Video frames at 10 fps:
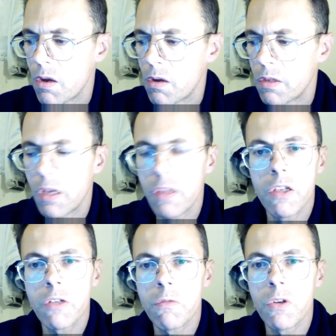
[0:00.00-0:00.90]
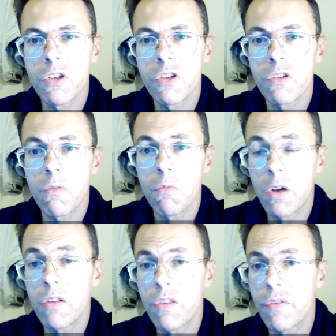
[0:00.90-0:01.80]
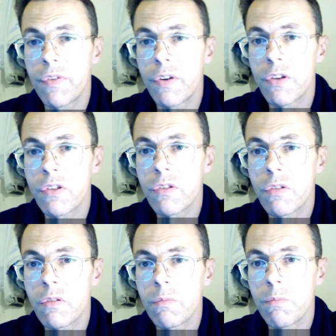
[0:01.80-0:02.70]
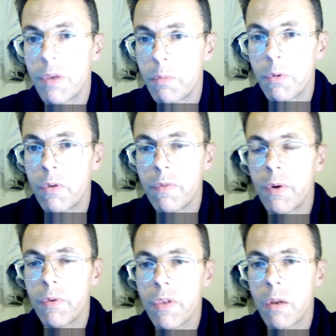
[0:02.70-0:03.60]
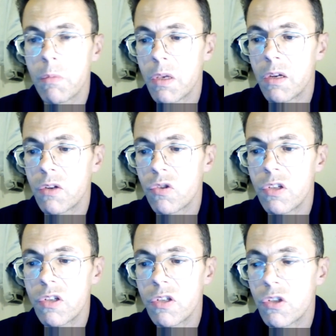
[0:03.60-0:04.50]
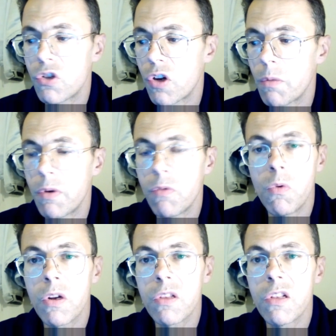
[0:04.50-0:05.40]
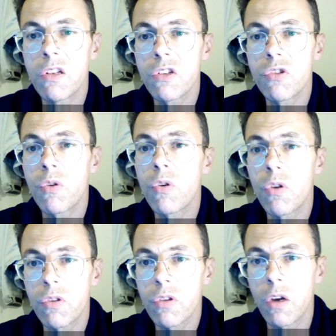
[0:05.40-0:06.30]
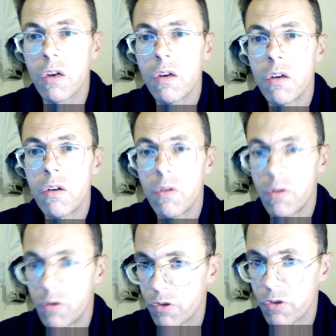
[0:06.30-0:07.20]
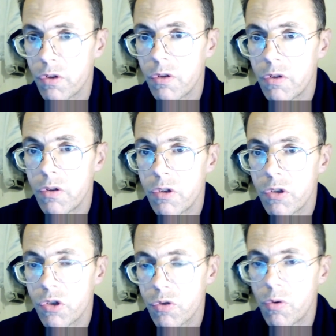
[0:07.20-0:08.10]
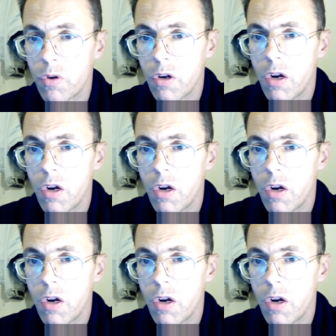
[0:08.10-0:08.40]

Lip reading: Then this was one of the first people involved in MK Ultra. This gentleman worked in the Stokrotka also. Store,